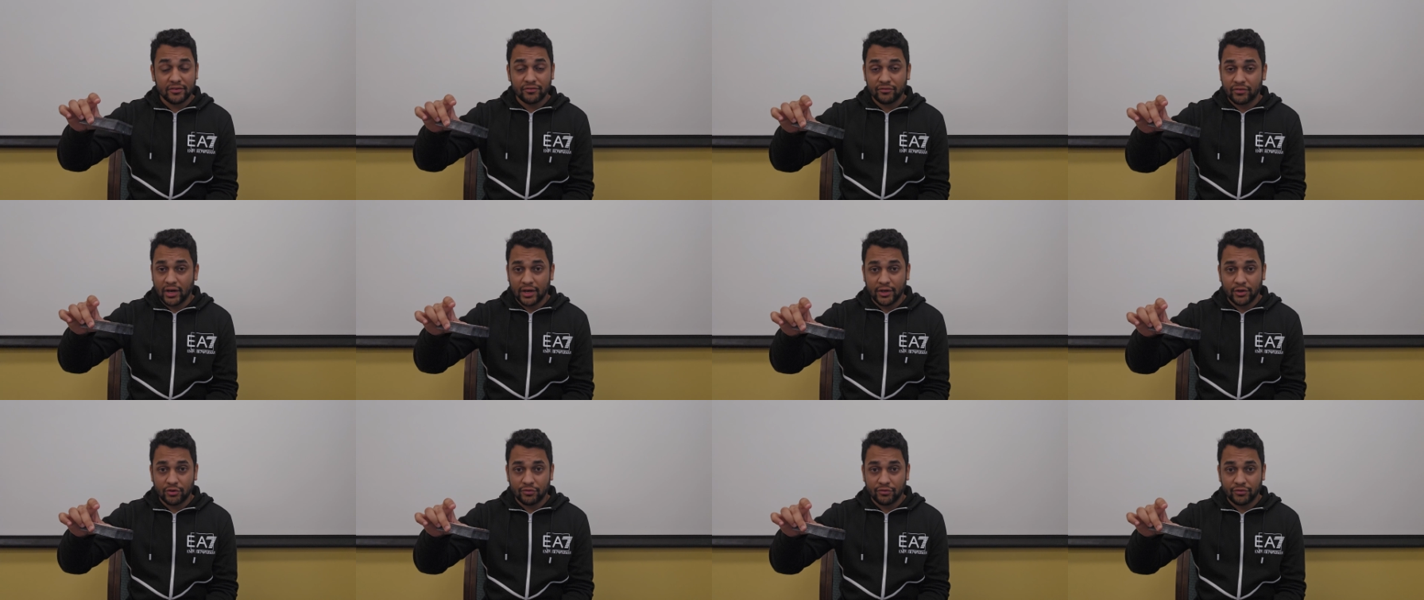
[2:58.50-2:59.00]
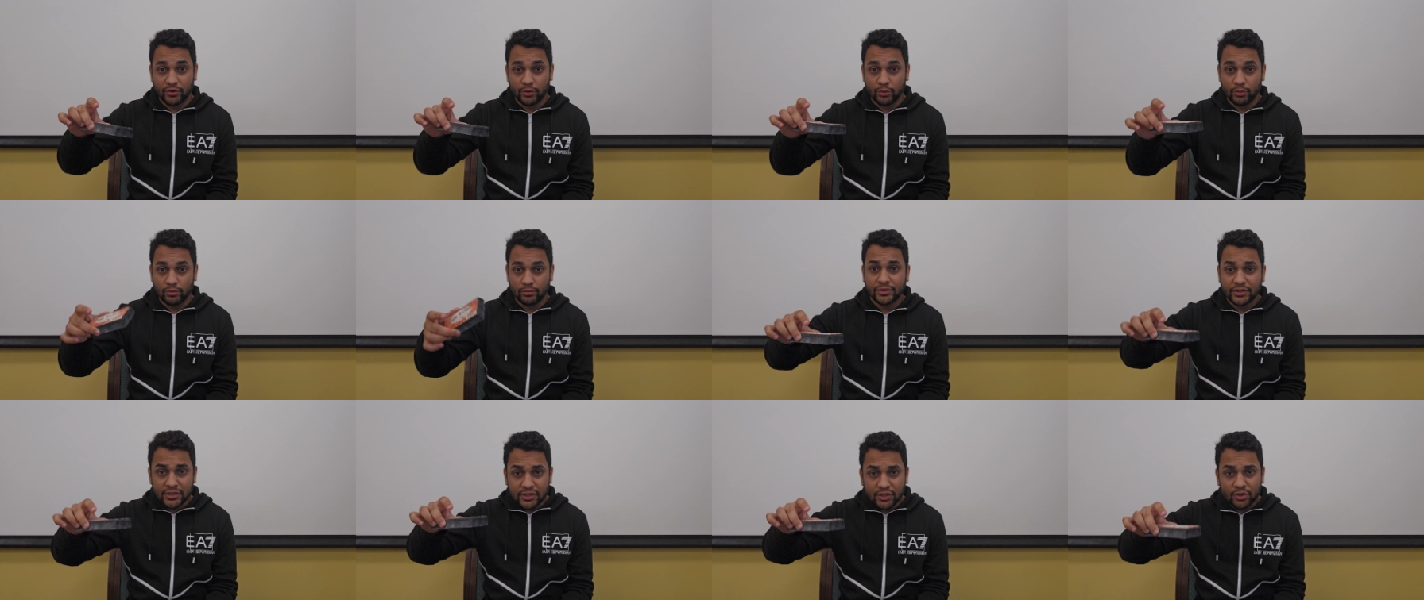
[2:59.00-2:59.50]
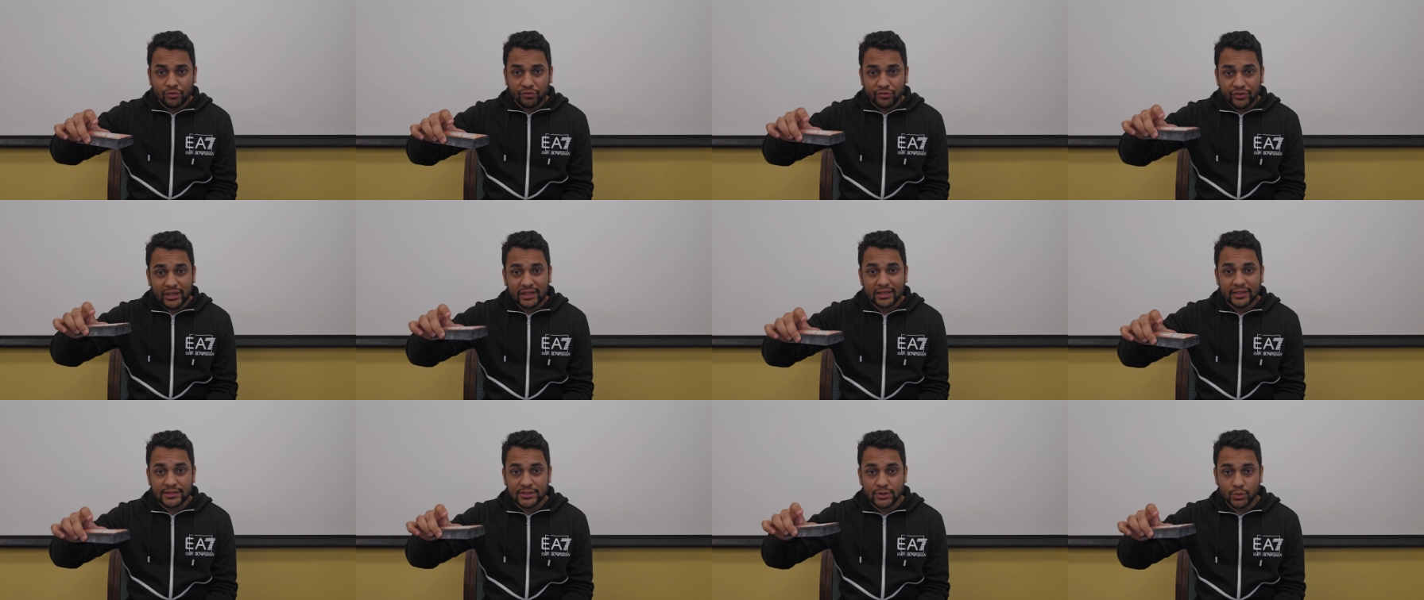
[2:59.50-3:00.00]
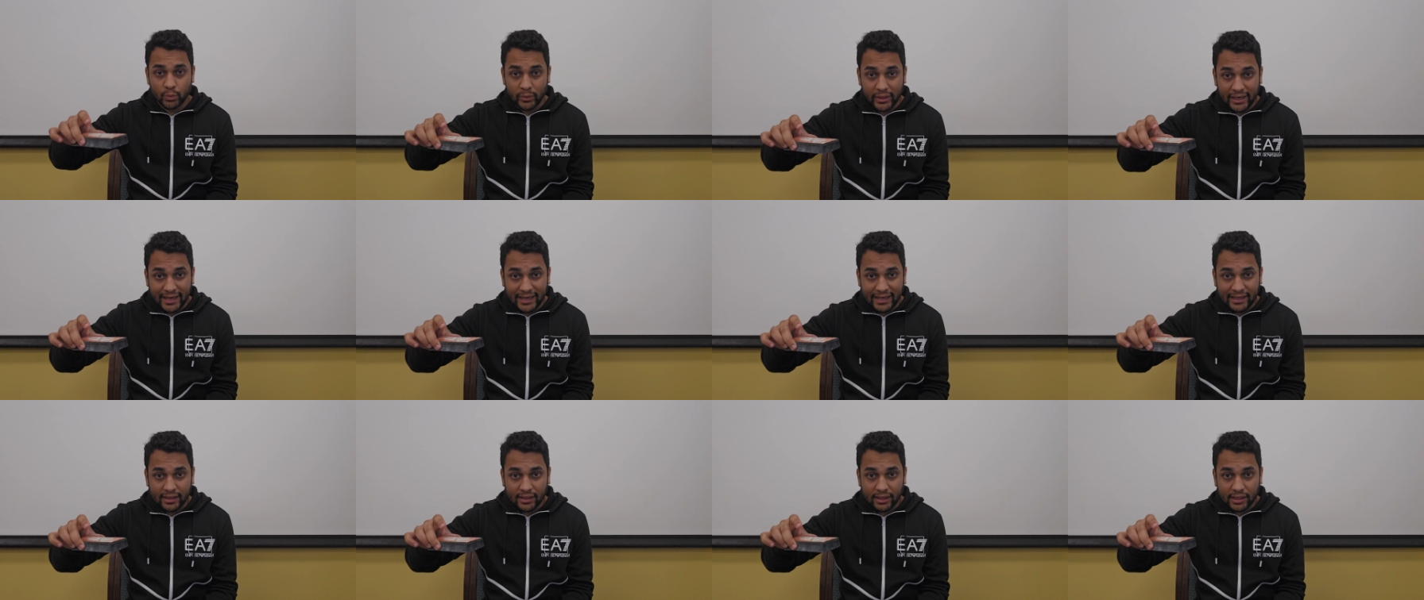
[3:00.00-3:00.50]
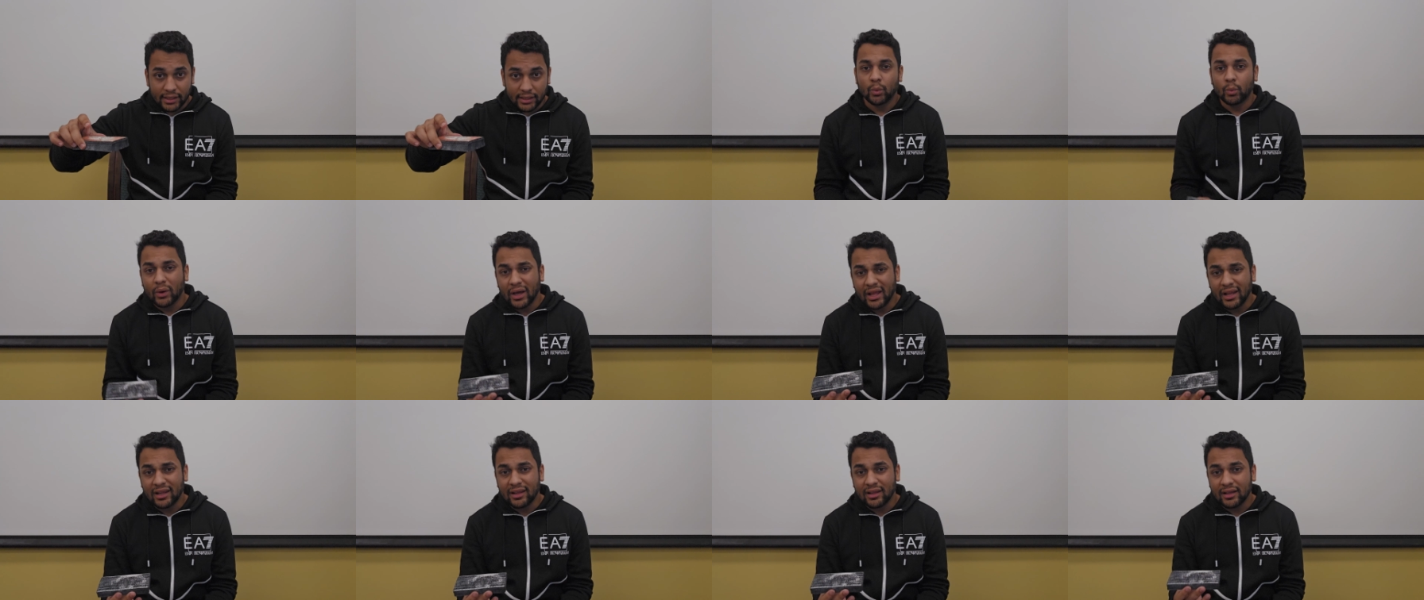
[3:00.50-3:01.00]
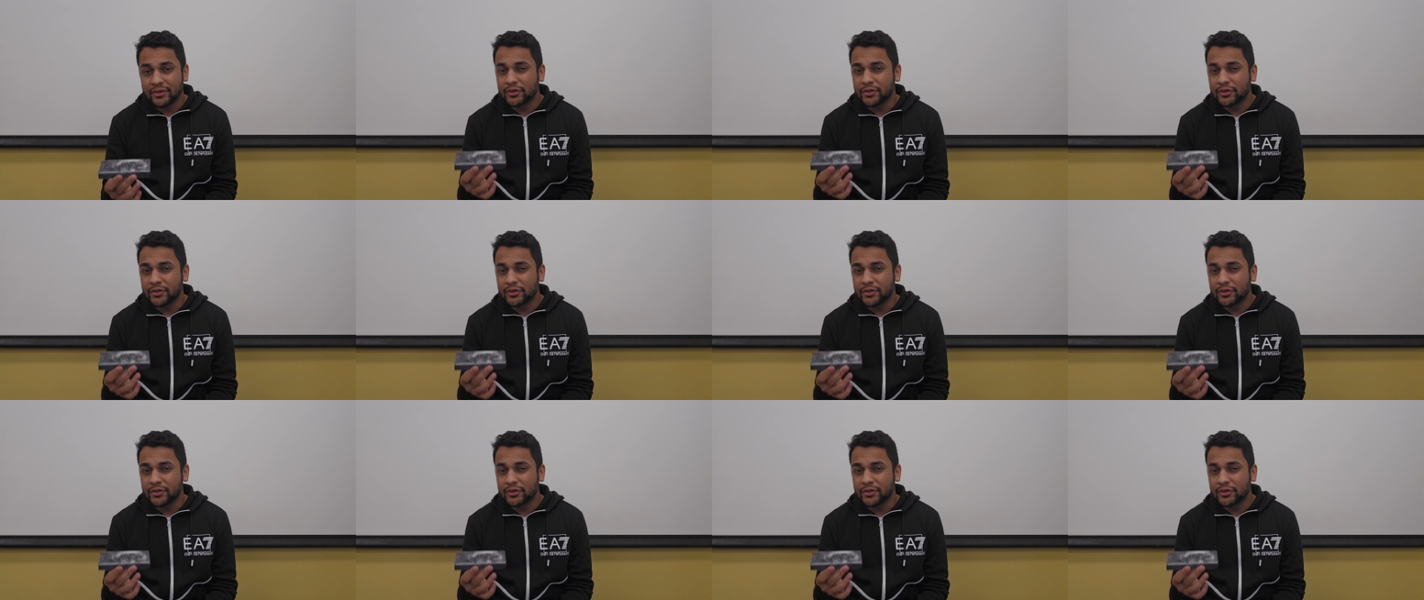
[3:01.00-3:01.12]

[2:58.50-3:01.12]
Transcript: in front of you. Did you feel its weight? Well,